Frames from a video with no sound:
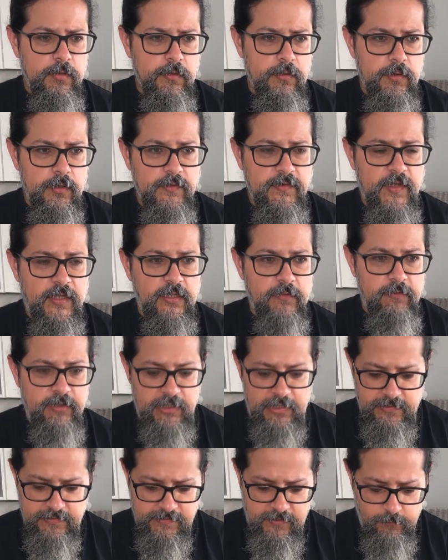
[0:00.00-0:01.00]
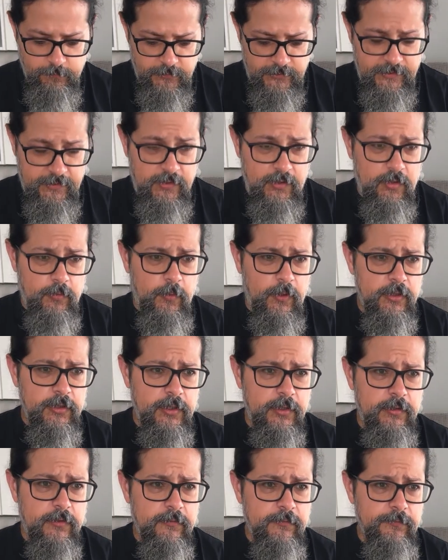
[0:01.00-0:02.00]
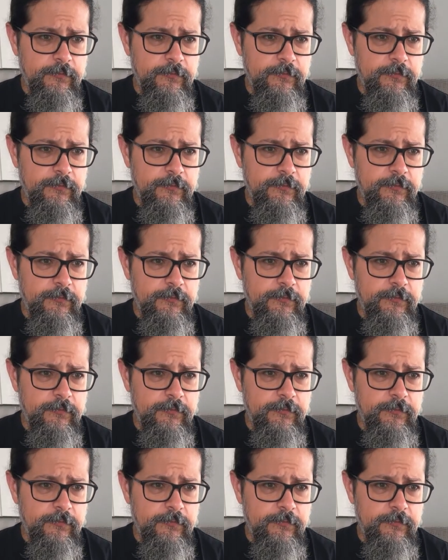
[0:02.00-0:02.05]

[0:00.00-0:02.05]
Is anyone else complaining about it?